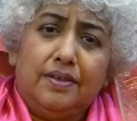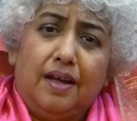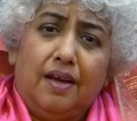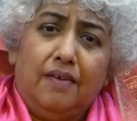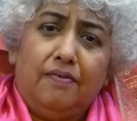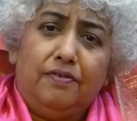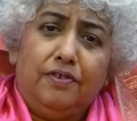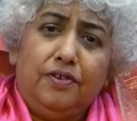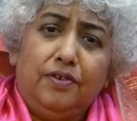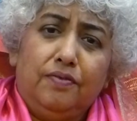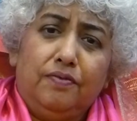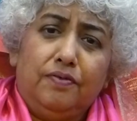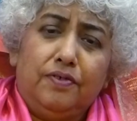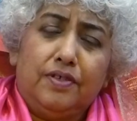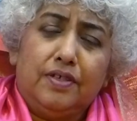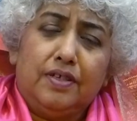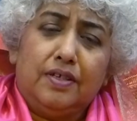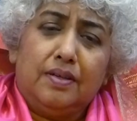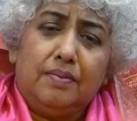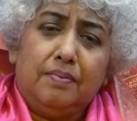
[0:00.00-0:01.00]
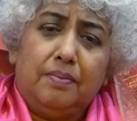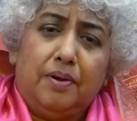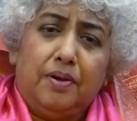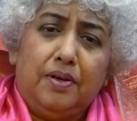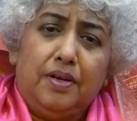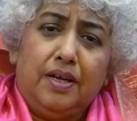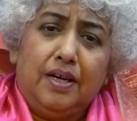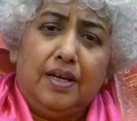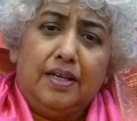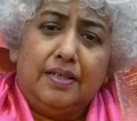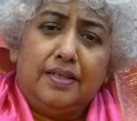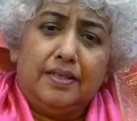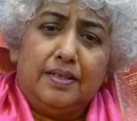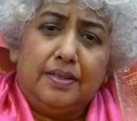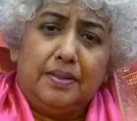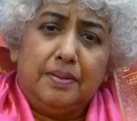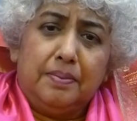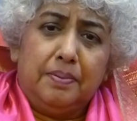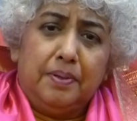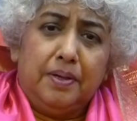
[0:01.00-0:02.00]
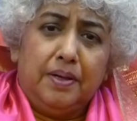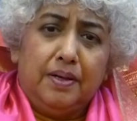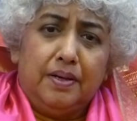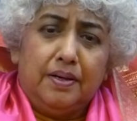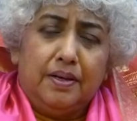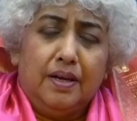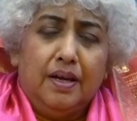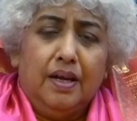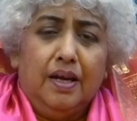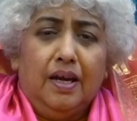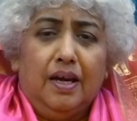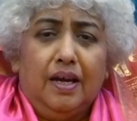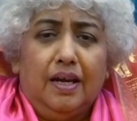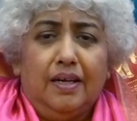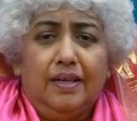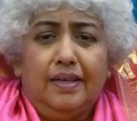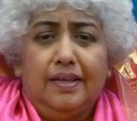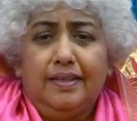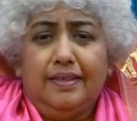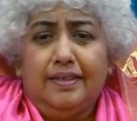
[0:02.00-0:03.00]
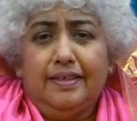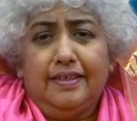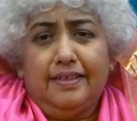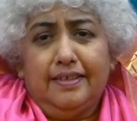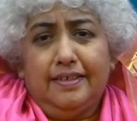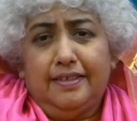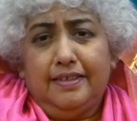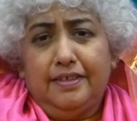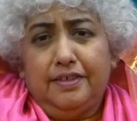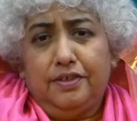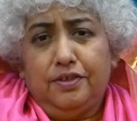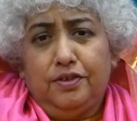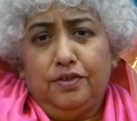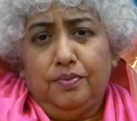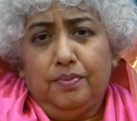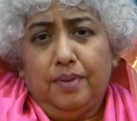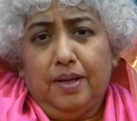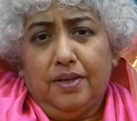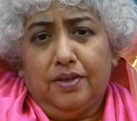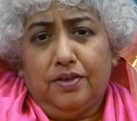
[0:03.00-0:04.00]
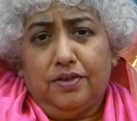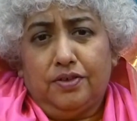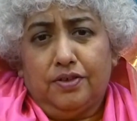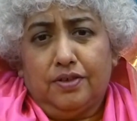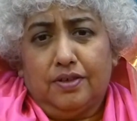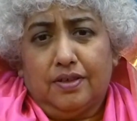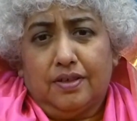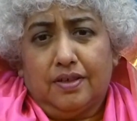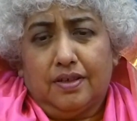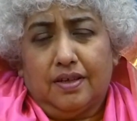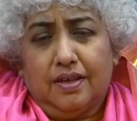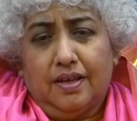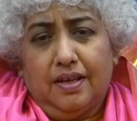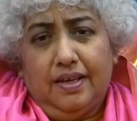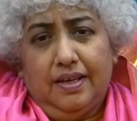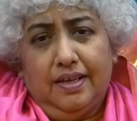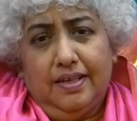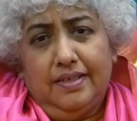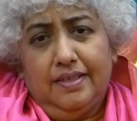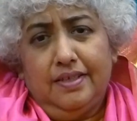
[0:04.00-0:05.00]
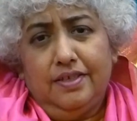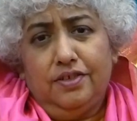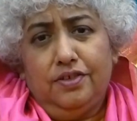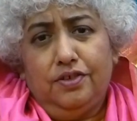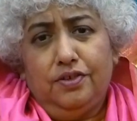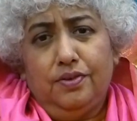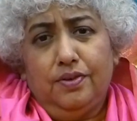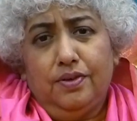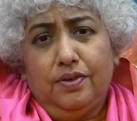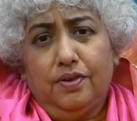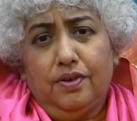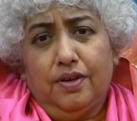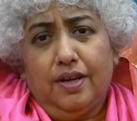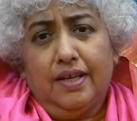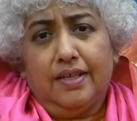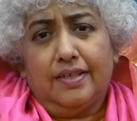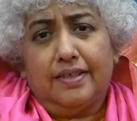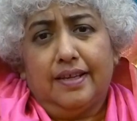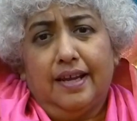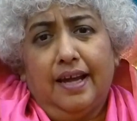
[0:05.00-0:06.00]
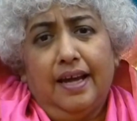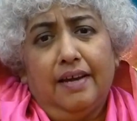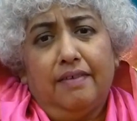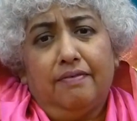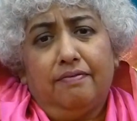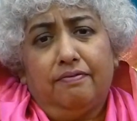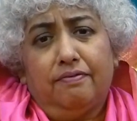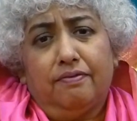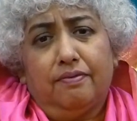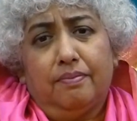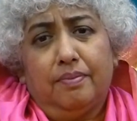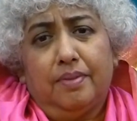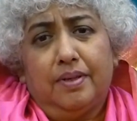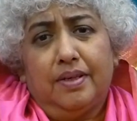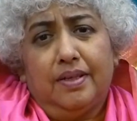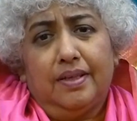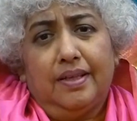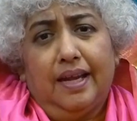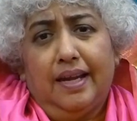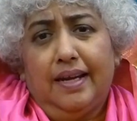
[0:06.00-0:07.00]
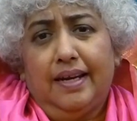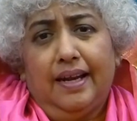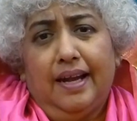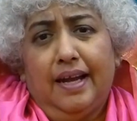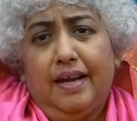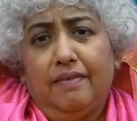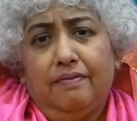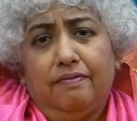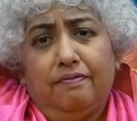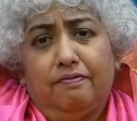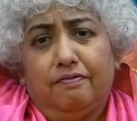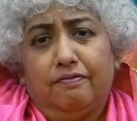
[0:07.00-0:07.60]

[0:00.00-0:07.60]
after your physical body has disappeared, it doesn't assist you much. It'll assist you in your next life, but in that life,